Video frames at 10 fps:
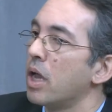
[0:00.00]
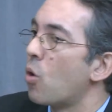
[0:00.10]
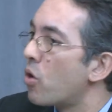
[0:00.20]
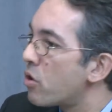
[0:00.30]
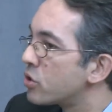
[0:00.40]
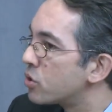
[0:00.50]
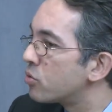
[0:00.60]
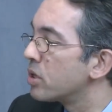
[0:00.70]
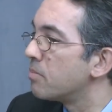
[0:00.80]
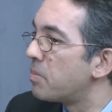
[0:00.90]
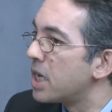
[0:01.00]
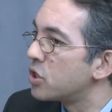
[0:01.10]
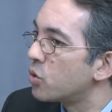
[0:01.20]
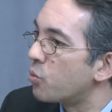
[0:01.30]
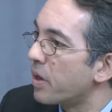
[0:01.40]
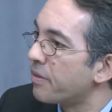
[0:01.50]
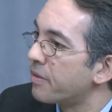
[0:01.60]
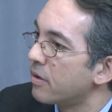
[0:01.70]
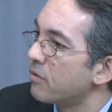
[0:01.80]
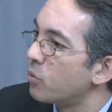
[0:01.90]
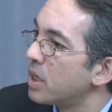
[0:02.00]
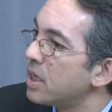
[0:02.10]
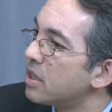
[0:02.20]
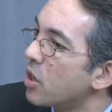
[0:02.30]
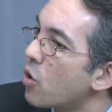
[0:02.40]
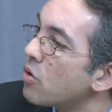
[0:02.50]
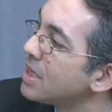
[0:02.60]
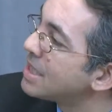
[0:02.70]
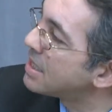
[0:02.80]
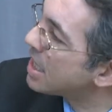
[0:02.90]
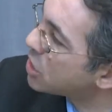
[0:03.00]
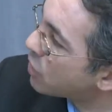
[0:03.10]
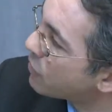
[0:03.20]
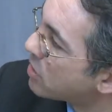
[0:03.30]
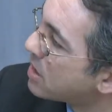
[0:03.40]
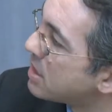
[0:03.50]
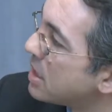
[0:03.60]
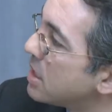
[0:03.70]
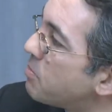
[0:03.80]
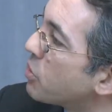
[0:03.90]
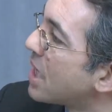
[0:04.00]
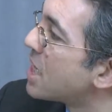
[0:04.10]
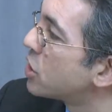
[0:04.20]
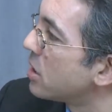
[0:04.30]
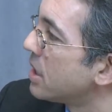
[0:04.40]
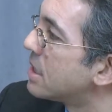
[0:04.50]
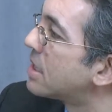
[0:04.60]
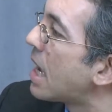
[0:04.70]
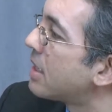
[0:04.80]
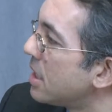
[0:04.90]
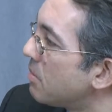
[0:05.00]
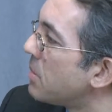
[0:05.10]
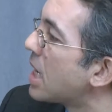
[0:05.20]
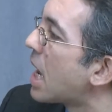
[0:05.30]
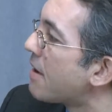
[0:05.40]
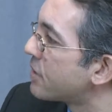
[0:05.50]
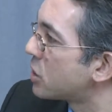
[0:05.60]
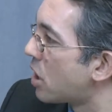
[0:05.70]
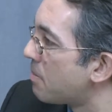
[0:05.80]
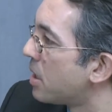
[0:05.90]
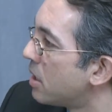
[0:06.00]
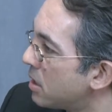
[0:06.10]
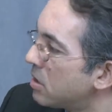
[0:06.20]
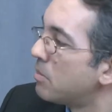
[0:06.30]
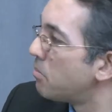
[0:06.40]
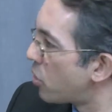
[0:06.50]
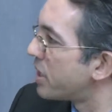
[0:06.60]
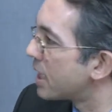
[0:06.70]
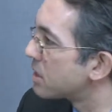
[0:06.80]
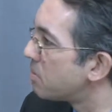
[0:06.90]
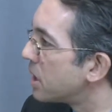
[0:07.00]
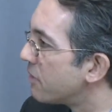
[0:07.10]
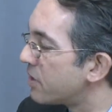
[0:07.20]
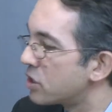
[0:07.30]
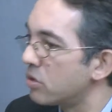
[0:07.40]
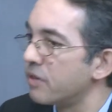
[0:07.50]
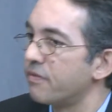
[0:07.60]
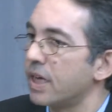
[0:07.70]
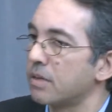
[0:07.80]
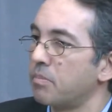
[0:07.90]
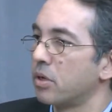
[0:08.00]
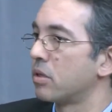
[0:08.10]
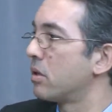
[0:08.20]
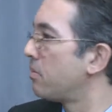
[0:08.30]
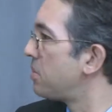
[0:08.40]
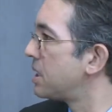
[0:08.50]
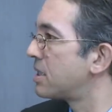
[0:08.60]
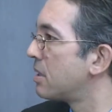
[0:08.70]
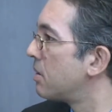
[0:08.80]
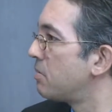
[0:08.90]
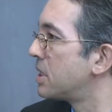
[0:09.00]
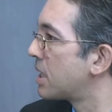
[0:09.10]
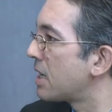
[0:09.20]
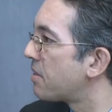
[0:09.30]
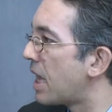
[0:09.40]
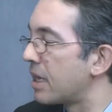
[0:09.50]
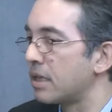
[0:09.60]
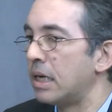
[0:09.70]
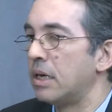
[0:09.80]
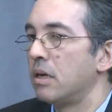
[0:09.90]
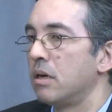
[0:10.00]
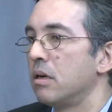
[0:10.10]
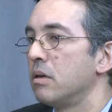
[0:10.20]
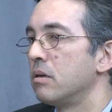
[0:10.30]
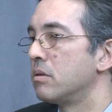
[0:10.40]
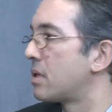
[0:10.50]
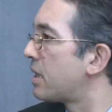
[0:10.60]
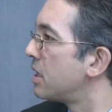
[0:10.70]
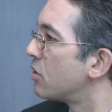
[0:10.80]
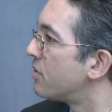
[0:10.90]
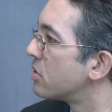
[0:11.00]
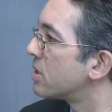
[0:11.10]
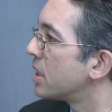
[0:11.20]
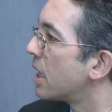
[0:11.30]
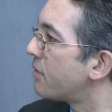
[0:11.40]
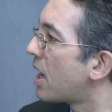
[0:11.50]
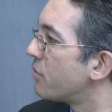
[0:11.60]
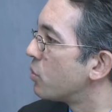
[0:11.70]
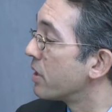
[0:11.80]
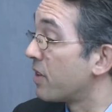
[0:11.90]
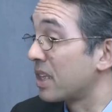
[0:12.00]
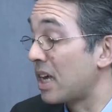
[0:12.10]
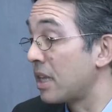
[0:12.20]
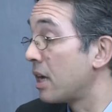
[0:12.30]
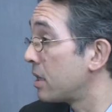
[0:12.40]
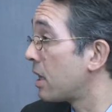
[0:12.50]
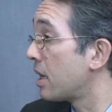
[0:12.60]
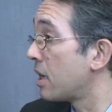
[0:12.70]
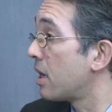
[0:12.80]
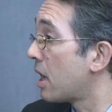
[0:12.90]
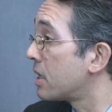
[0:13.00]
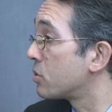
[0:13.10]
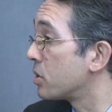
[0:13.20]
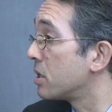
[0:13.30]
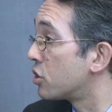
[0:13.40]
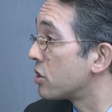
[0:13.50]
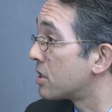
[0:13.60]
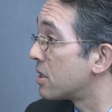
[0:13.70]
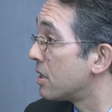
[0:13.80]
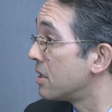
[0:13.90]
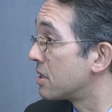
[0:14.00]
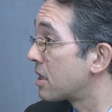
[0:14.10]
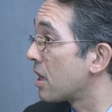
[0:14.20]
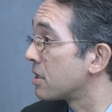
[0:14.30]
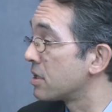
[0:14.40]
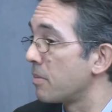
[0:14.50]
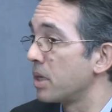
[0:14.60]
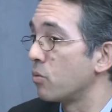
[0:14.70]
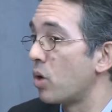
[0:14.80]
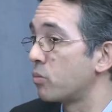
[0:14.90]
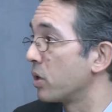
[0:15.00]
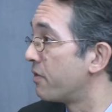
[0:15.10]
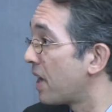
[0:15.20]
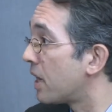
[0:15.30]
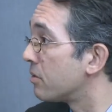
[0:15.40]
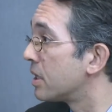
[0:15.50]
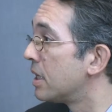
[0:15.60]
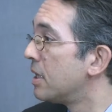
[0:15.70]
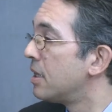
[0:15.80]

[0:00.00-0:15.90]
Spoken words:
or also in patients with really the early stage of the disease, potentially statin may have some modest beneficial effect. But beside that, statin obviously have no effect. And as we just discussed, I mean, what we found